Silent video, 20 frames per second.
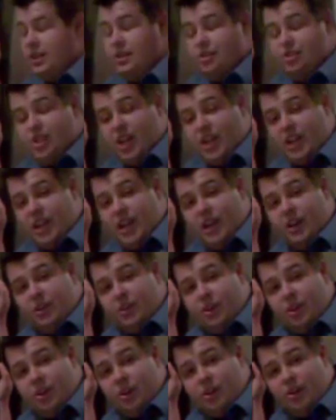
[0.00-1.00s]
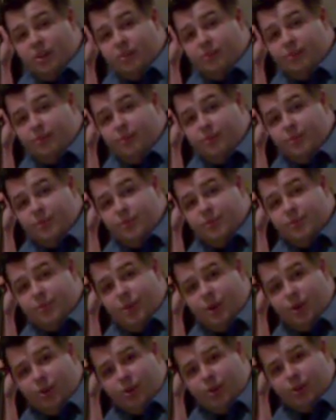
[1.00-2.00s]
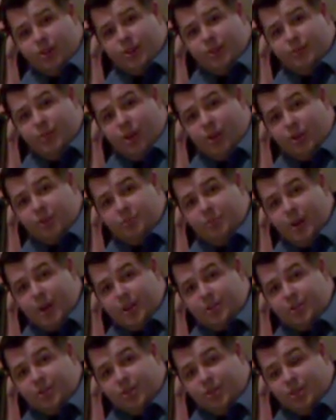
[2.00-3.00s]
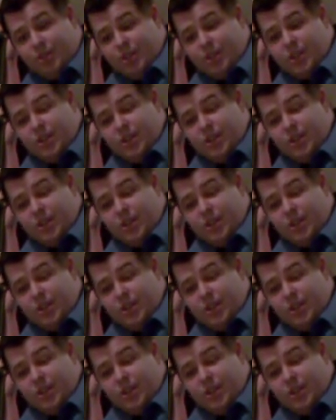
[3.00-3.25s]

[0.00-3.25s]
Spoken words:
check out our early fall special